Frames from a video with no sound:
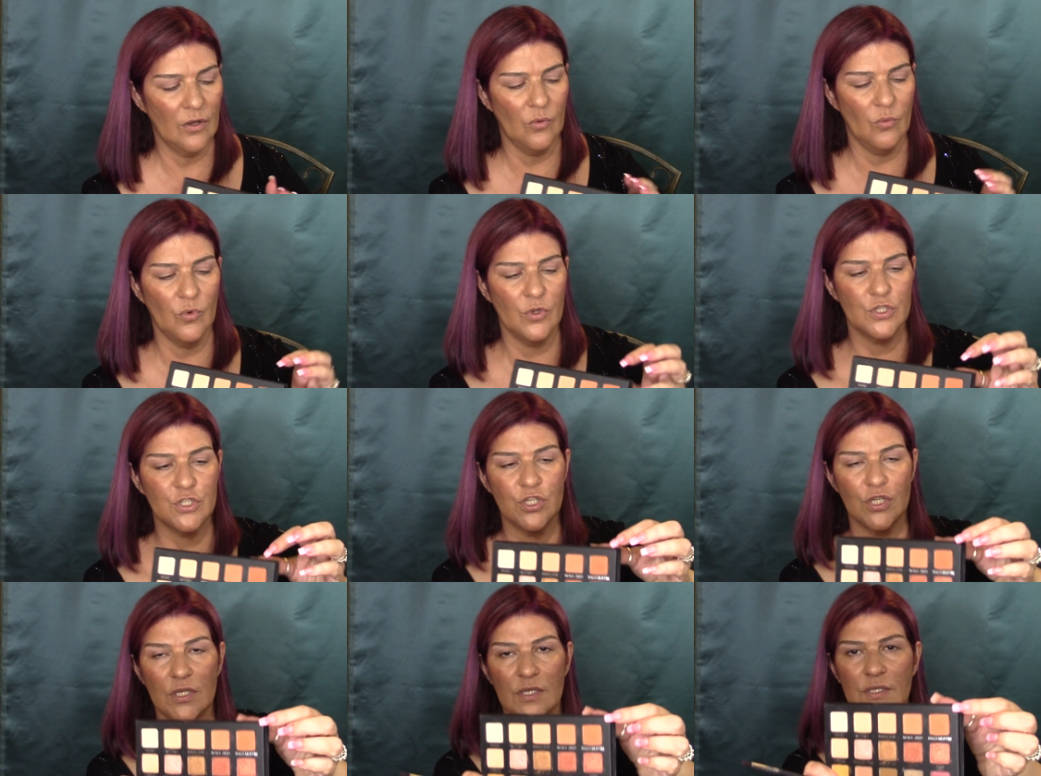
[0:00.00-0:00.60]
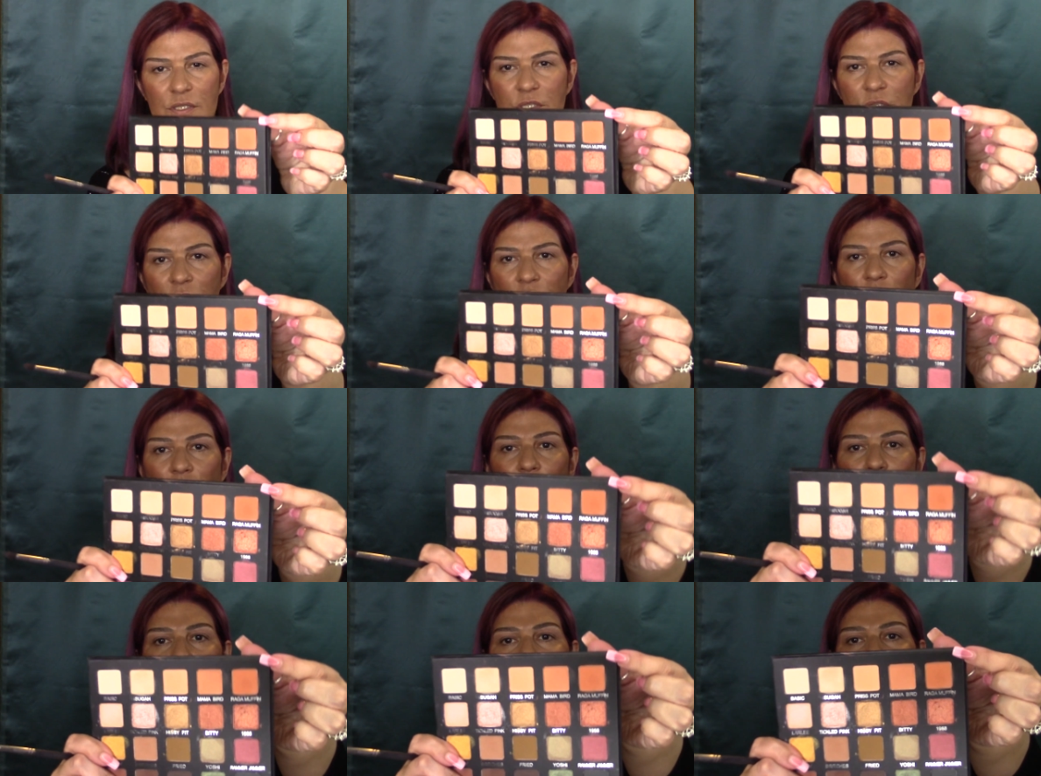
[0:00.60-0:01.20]
which is
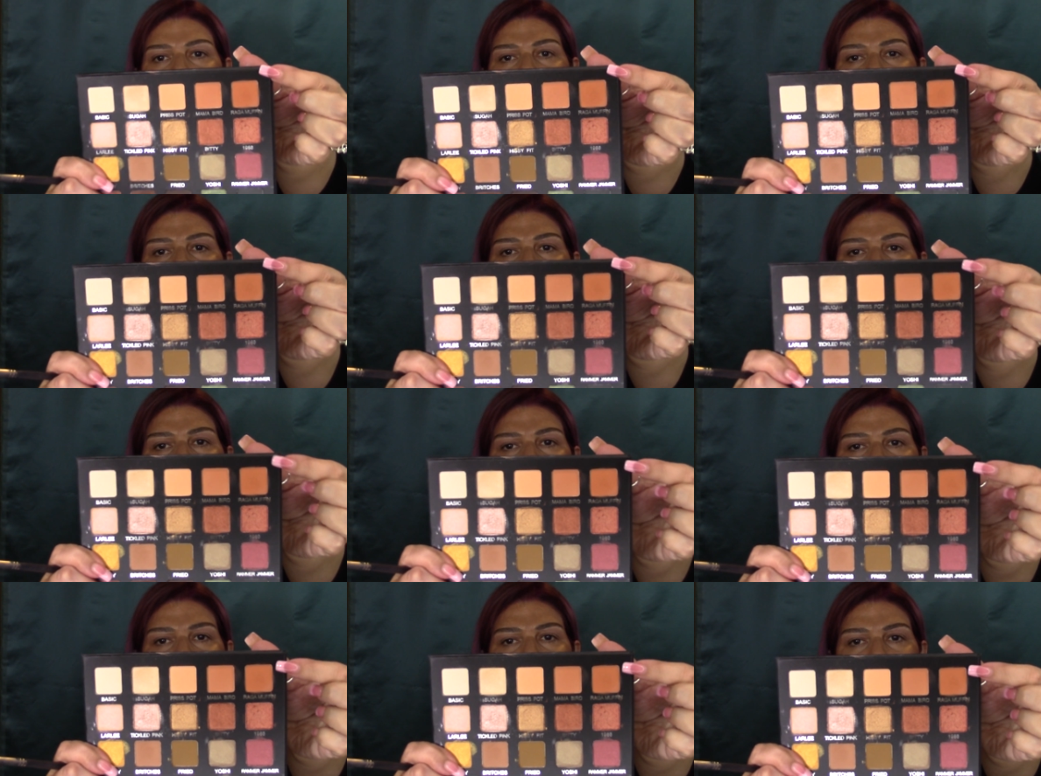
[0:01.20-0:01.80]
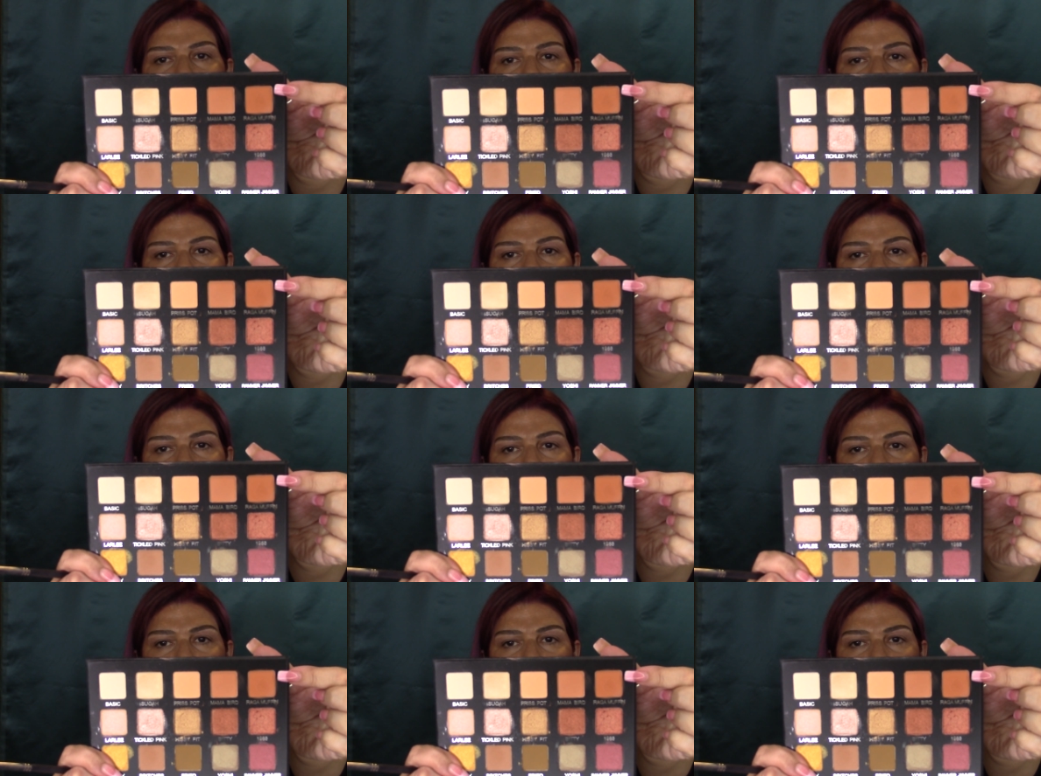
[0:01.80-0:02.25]
right up here.